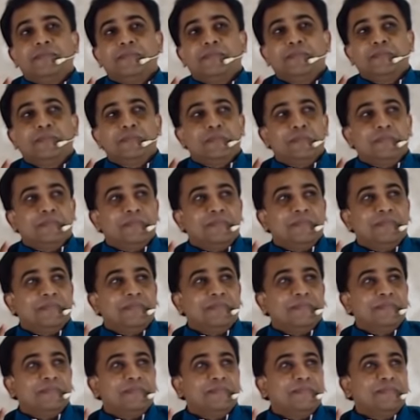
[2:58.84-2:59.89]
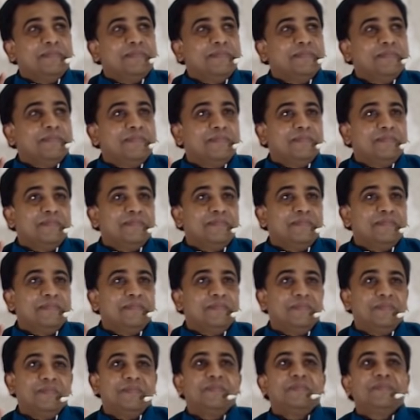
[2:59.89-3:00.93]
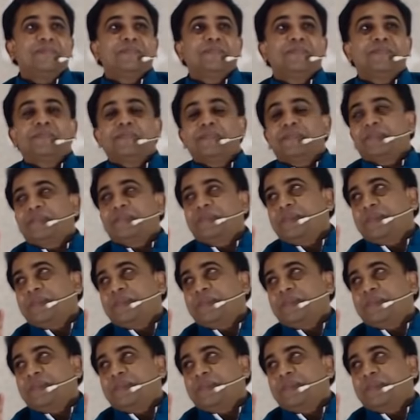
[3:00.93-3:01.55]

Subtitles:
(no one is talking)